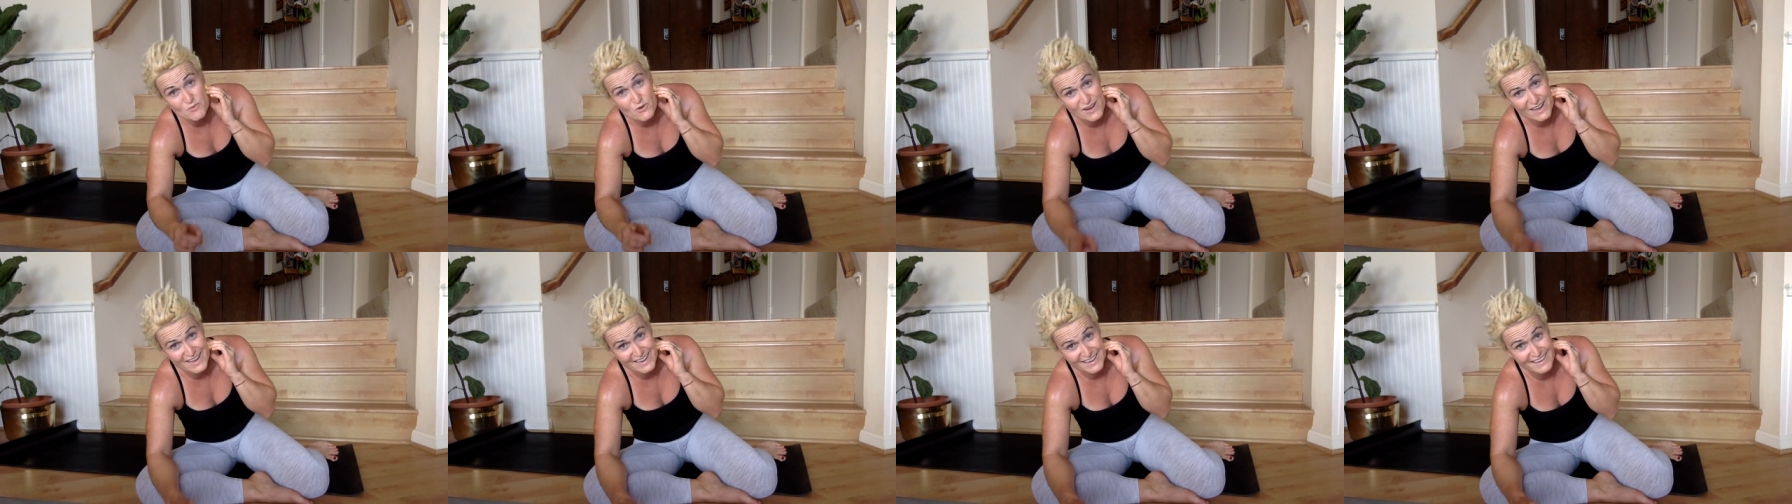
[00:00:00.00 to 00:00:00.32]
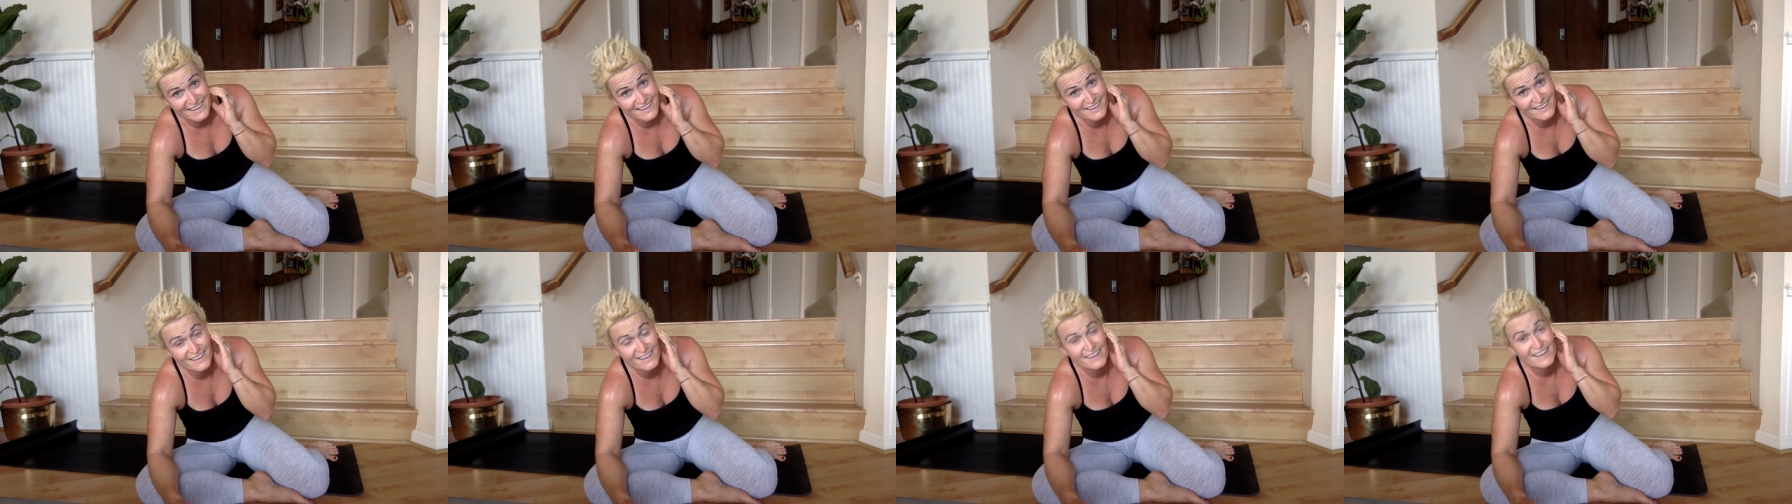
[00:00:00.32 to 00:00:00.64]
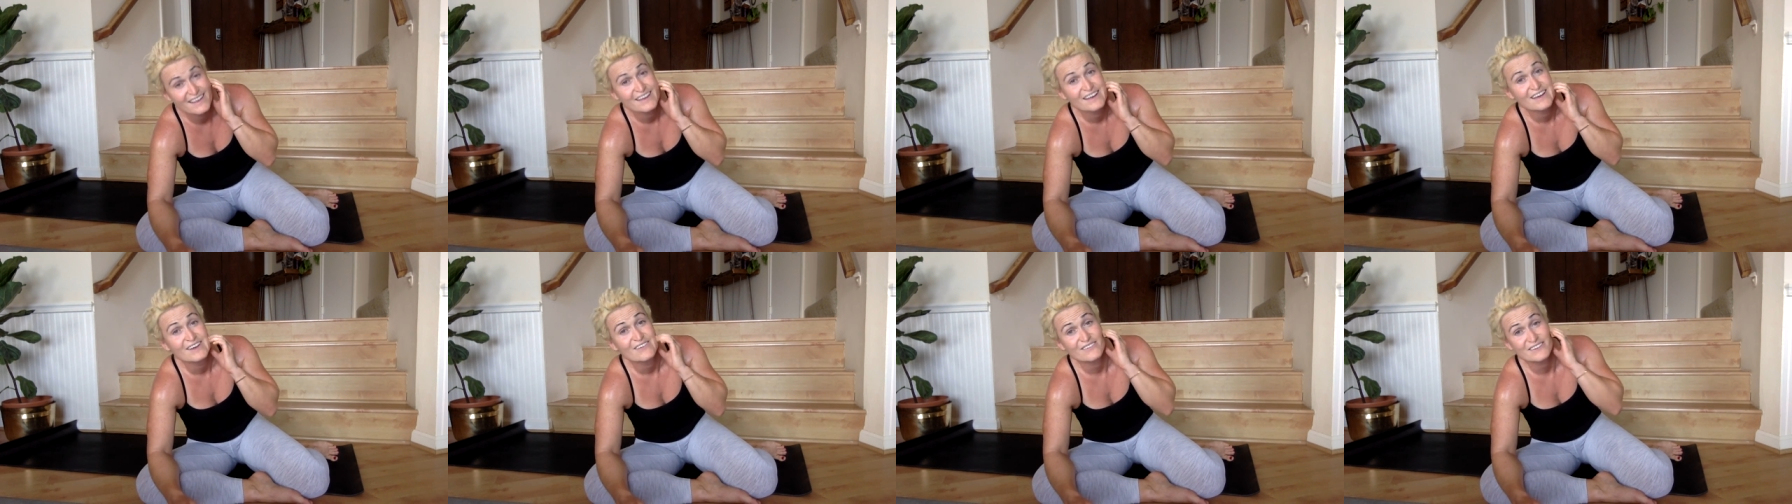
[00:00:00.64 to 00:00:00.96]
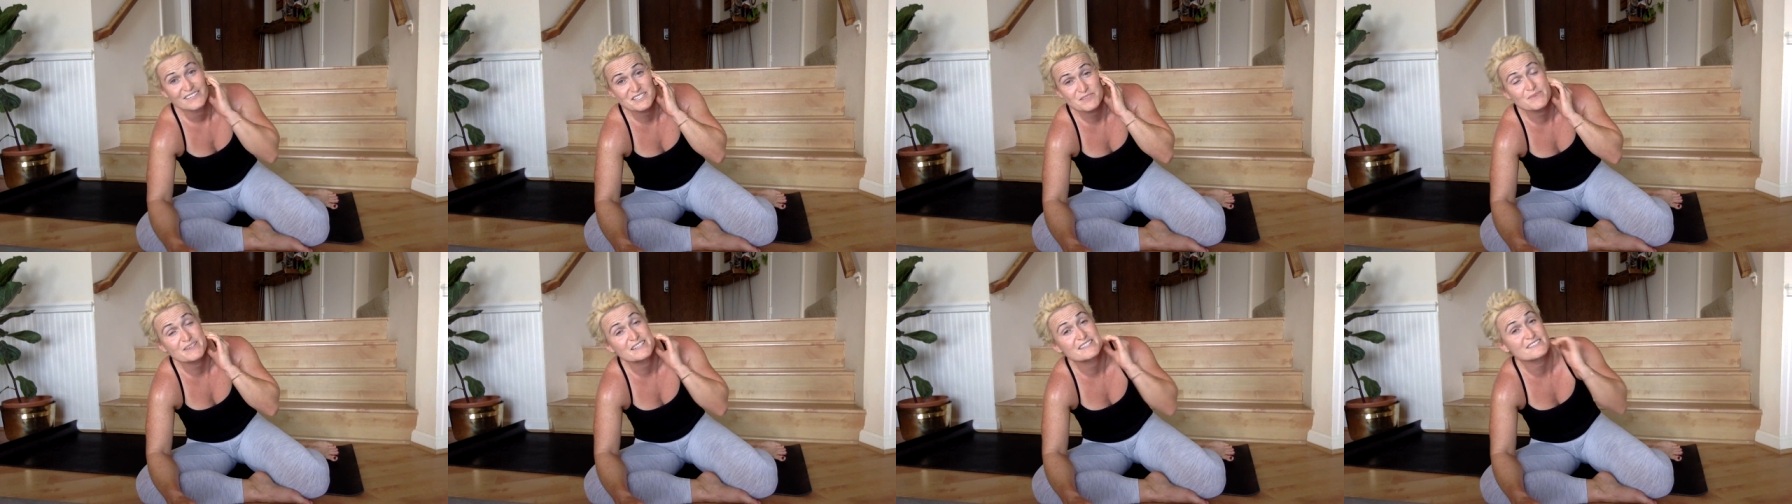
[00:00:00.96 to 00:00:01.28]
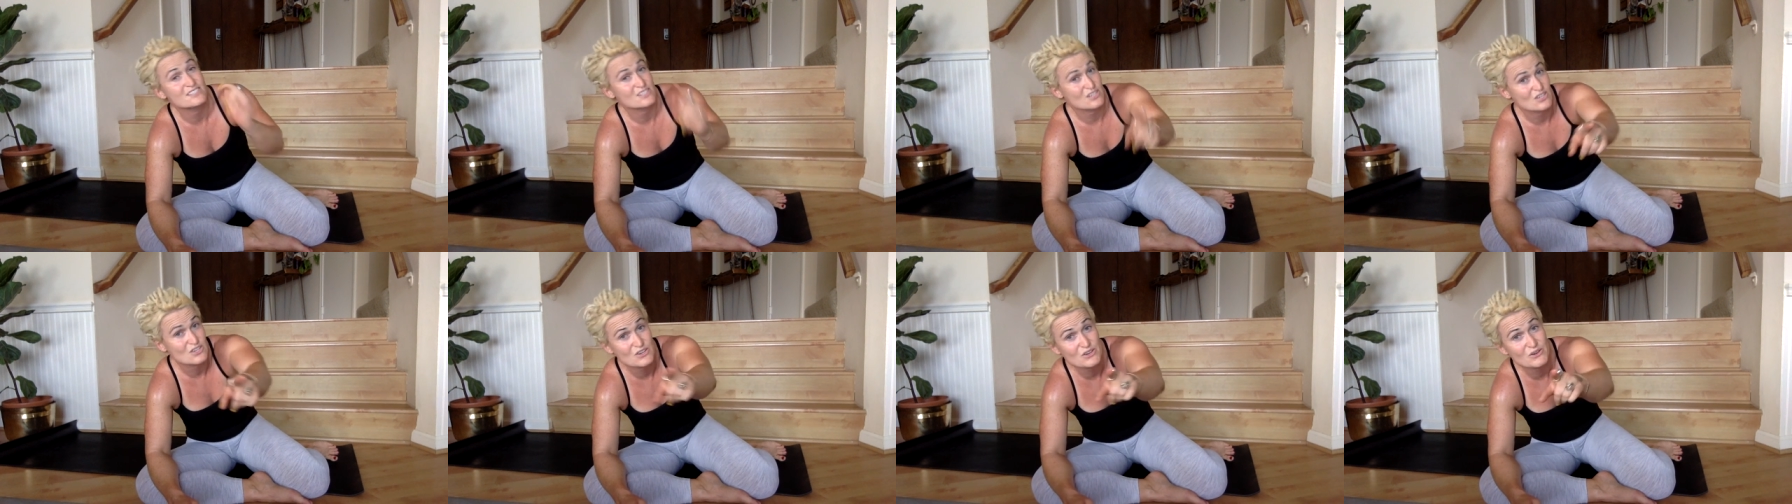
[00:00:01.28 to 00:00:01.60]
someone,
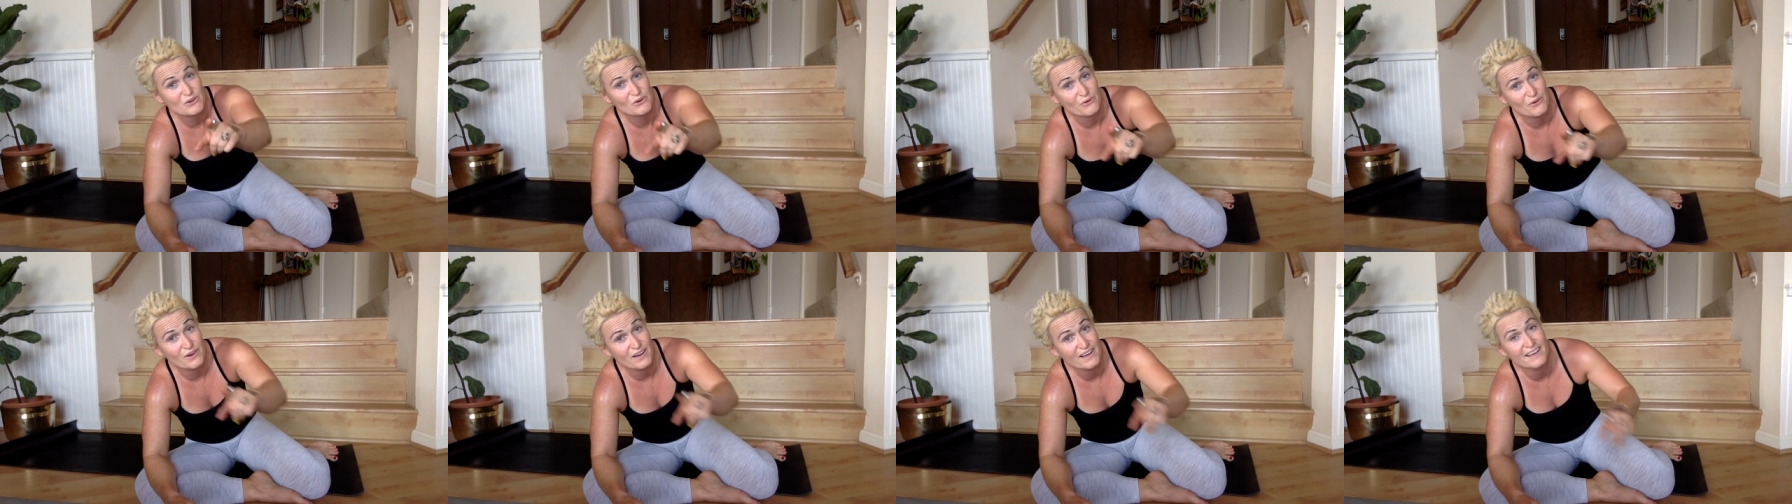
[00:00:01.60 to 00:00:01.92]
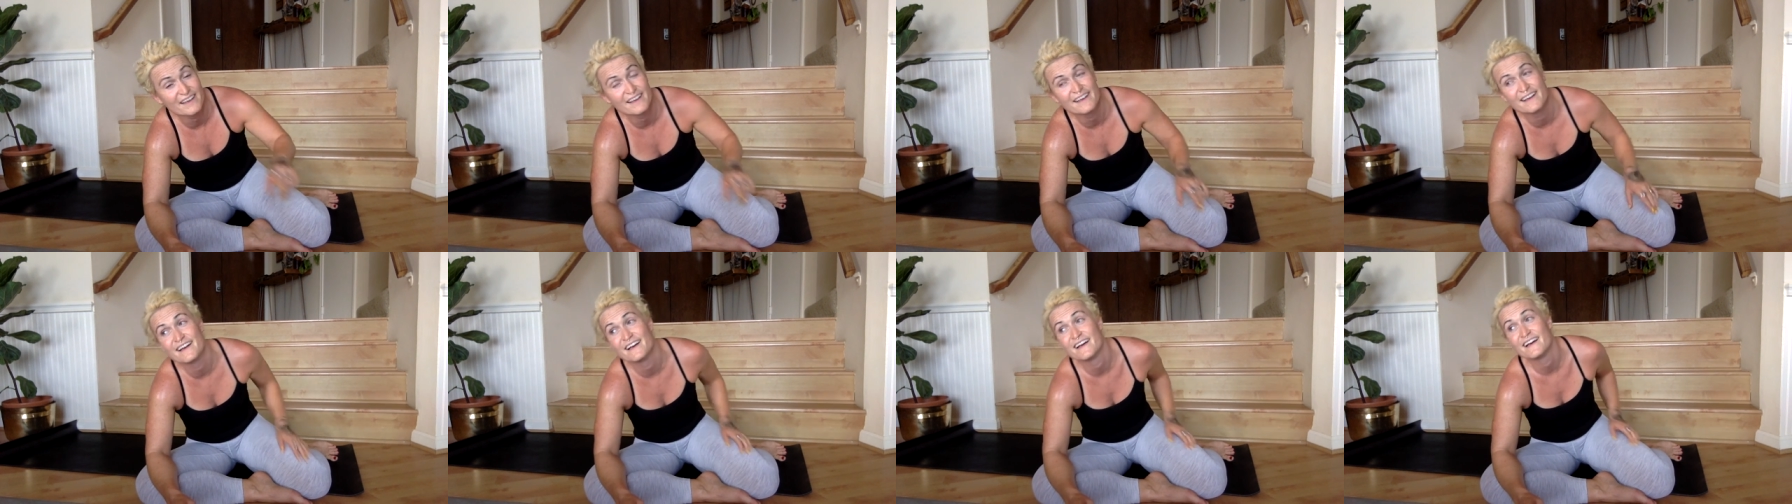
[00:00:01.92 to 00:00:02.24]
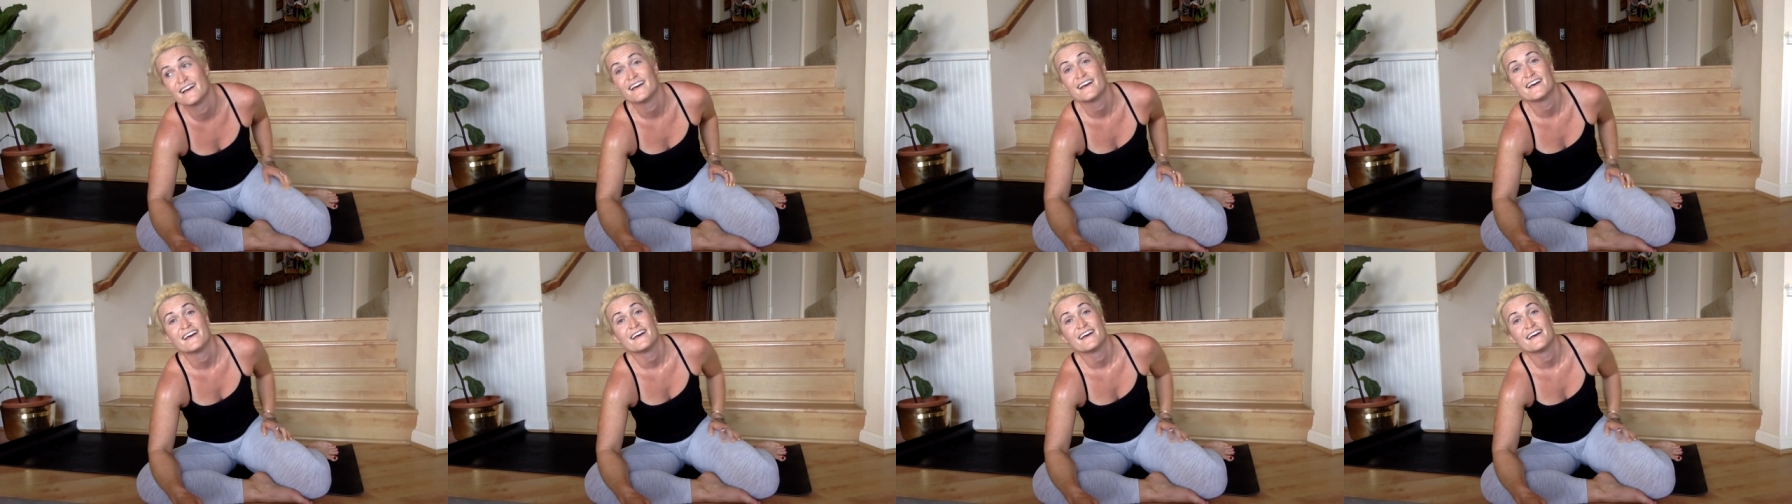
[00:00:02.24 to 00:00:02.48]
which means to you,